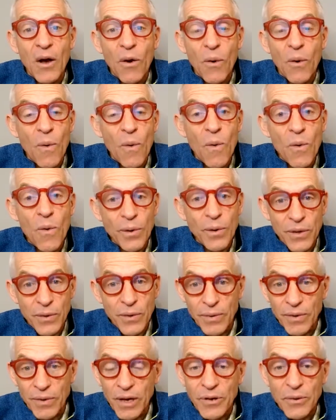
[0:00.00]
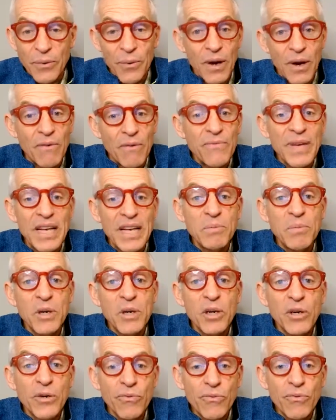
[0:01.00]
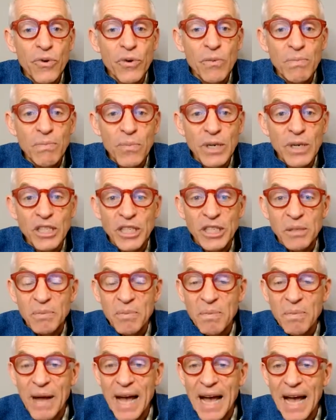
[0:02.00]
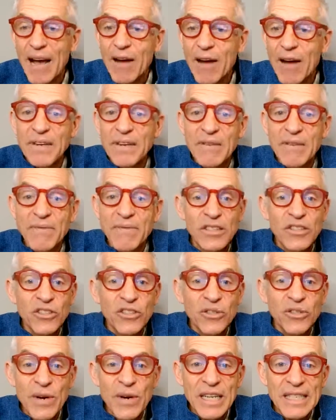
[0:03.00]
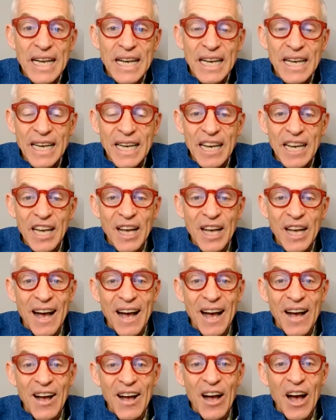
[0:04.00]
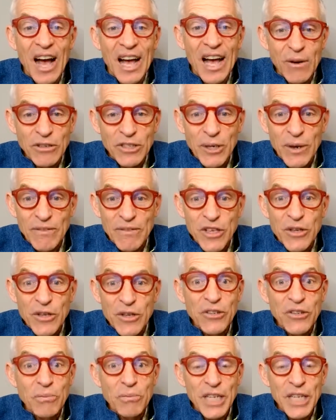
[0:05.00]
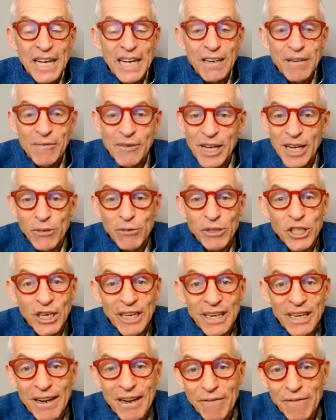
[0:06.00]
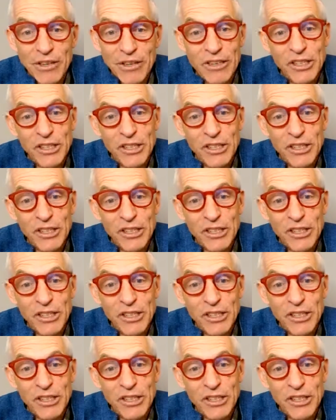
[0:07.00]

Or you can go to our Facebook group, which is Powerfully Fun Storytelling. I also have a YouTube channel, which I'd love for you to